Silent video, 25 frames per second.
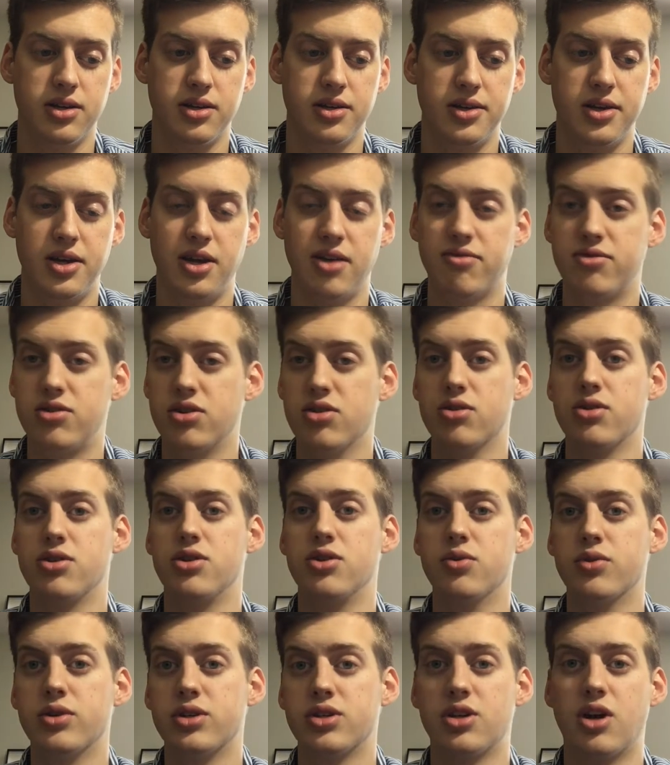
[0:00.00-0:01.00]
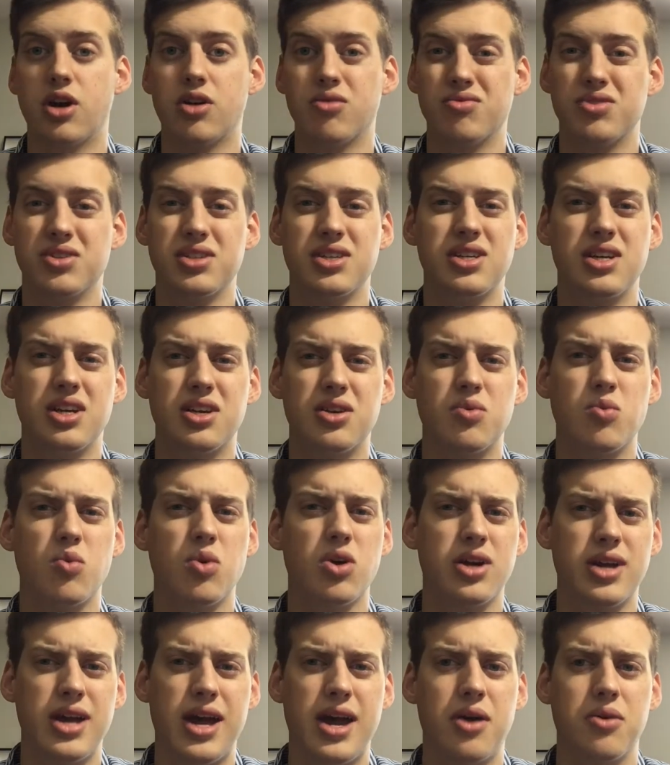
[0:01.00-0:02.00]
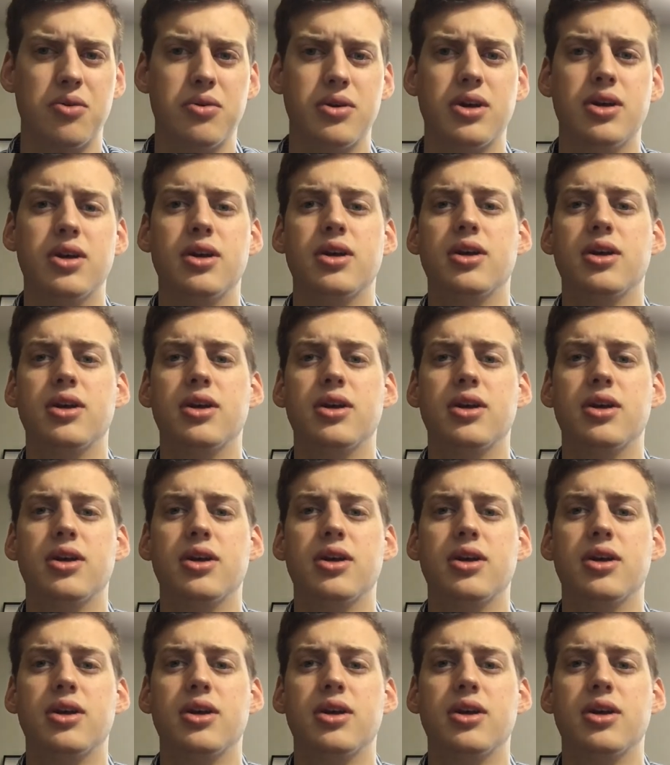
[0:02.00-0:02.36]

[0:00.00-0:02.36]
if you're new, it's not really going to work out.